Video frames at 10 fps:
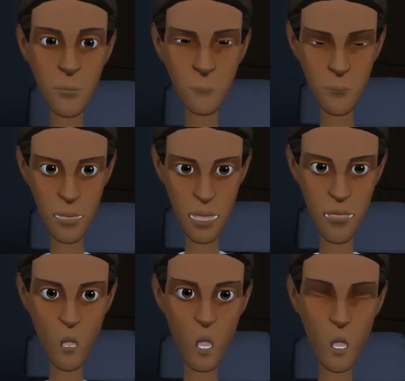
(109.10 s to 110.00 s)
By
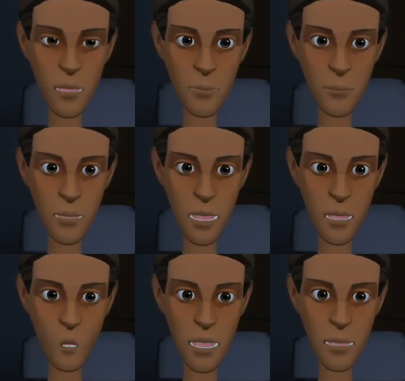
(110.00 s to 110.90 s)
default,
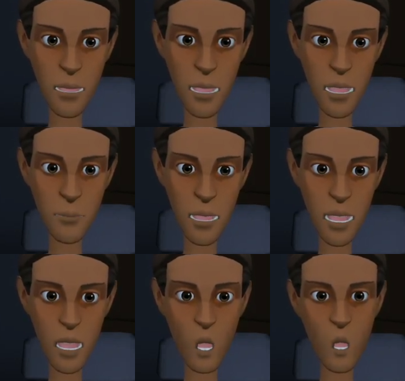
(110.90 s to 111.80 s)
the local system
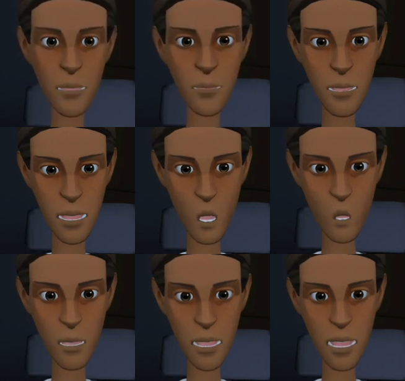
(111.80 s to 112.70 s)
account and the
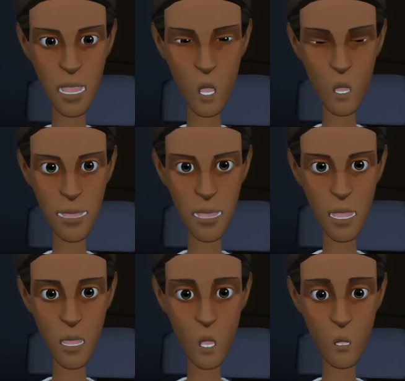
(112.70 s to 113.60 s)
user account that
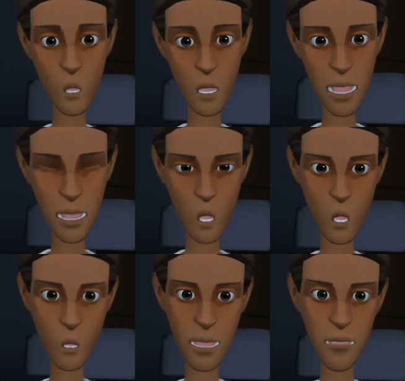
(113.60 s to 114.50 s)
you use to
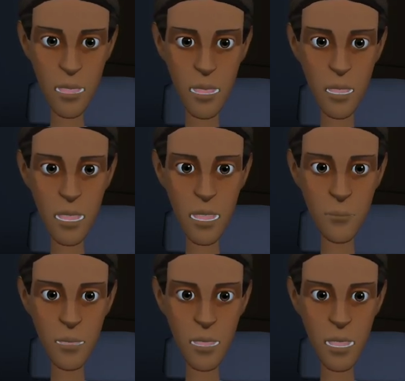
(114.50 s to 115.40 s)
install
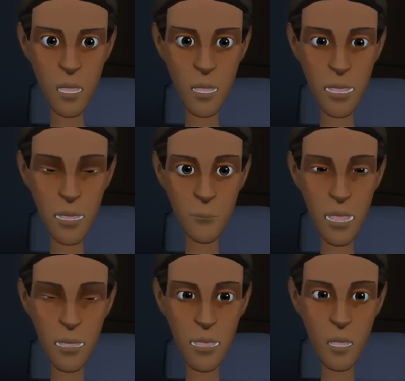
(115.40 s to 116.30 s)
Configuration Manager can
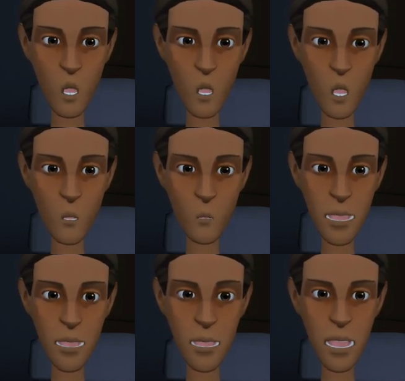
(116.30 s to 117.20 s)
administer all
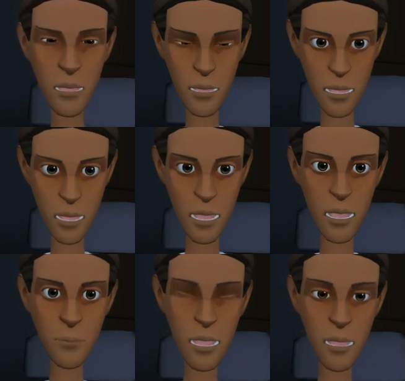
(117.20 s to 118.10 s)
objects in the site
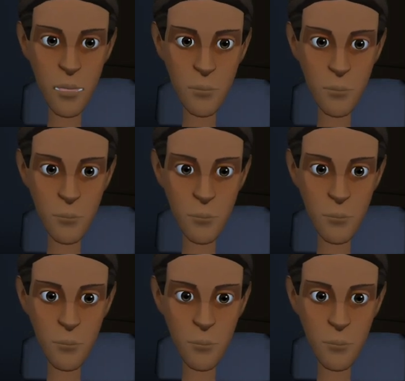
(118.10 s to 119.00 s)
database.
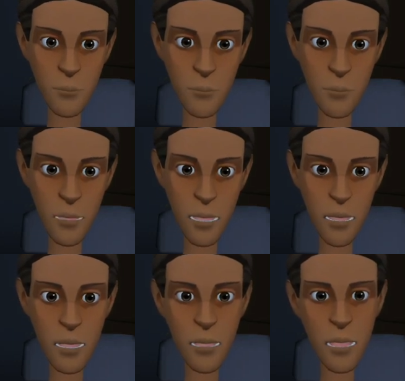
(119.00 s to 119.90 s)

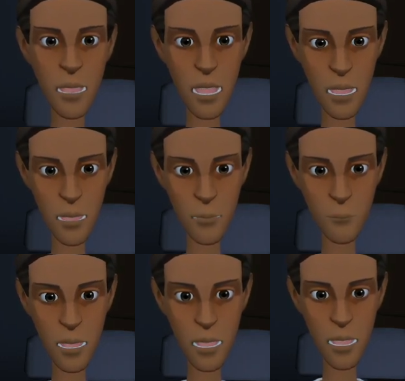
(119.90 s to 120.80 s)
Grant and restrict
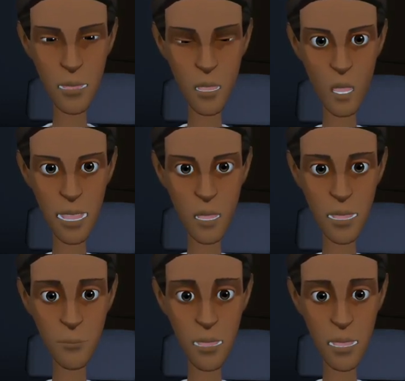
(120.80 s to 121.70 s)
permissions to
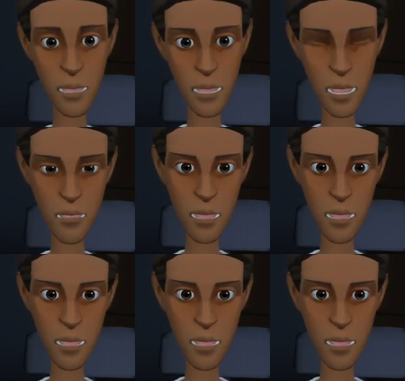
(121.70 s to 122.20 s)
other administrative